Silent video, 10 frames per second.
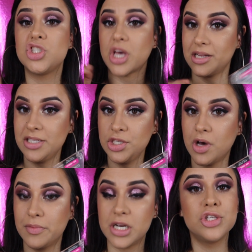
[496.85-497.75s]
shout out to you
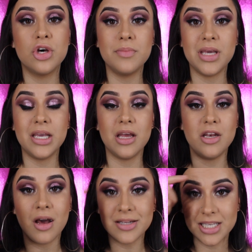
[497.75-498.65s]
Albert, told me
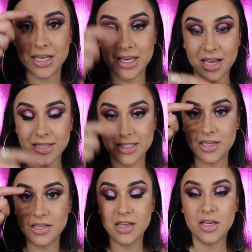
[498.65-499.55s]
not to connect
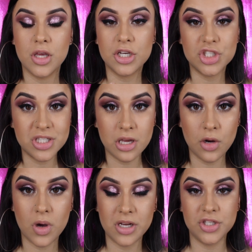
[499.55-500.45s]
it. You're just
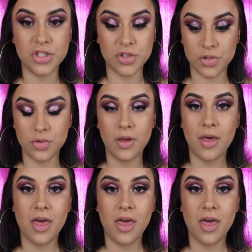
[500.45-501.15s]
gonna wanna do